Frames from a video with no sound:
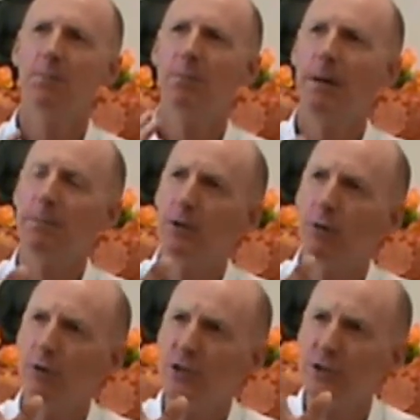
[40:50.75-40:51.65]
But
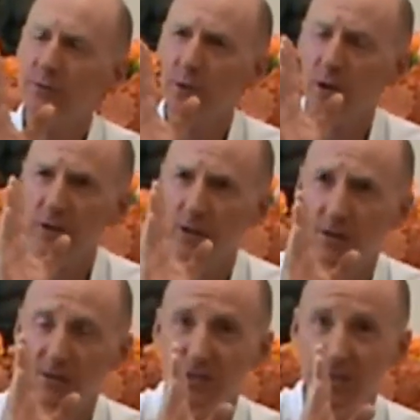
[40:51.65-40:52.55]
because you've got the
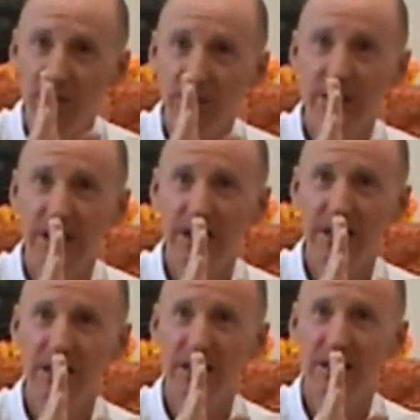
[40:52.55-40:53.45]

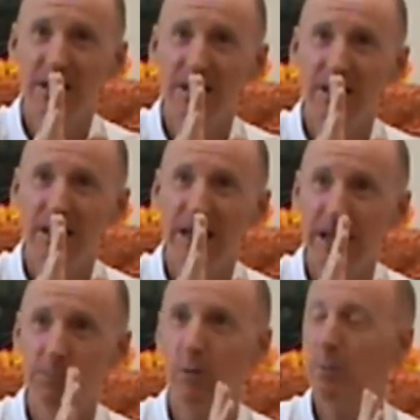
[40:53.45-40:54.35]
continuity,
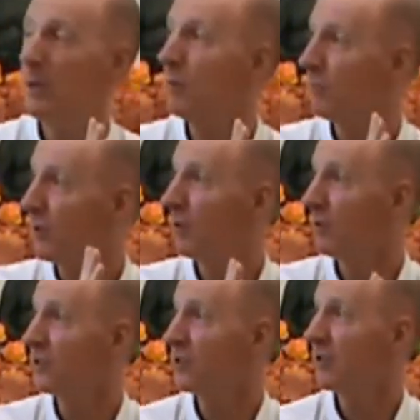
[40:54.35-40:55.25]
it will build, the
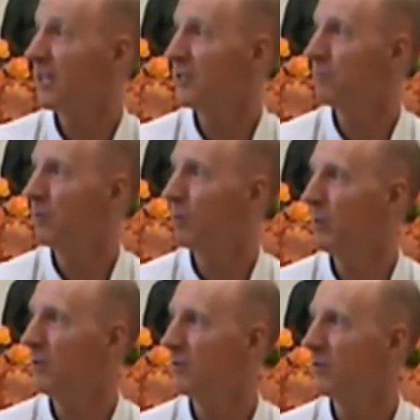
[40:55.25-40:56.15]
concentration will
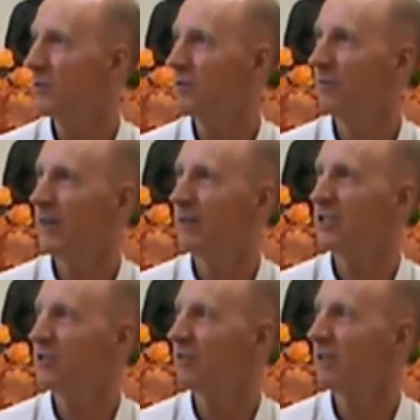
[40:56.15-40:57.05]
build to a very
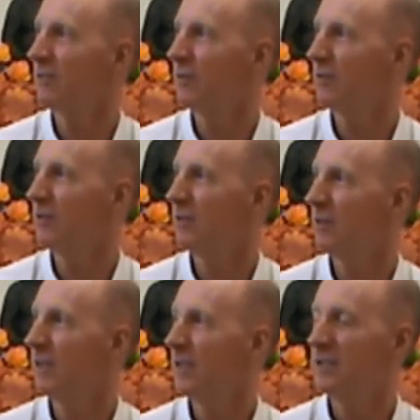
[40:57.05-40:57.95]
strong level,
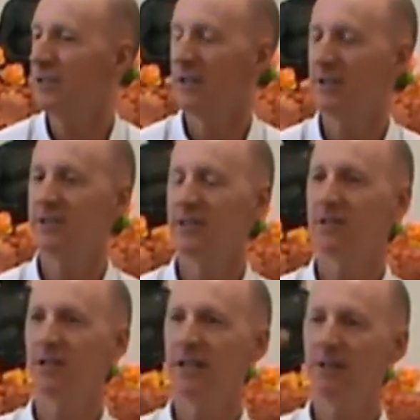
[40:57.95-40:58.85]
till it's
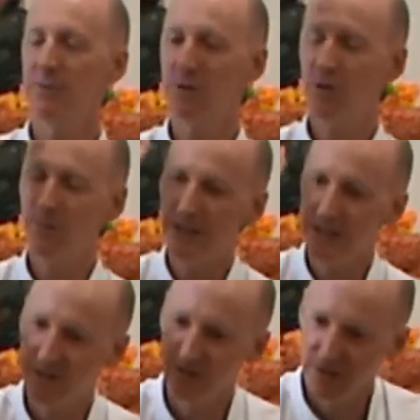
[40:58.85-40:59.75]
just like absorbing
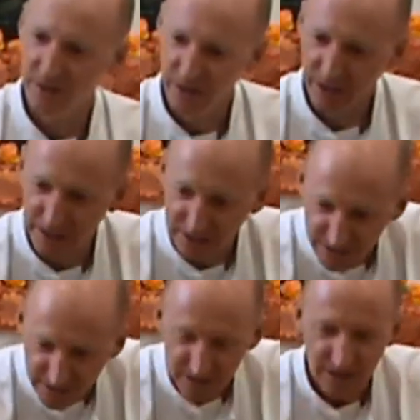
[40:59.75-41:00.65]
into
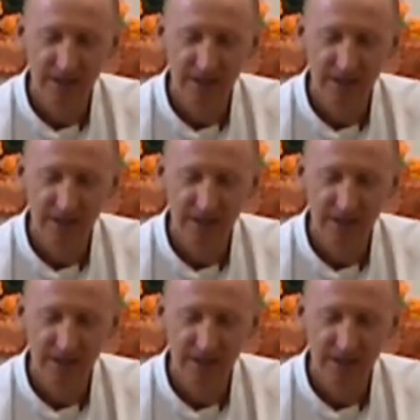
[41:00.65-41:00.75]
this.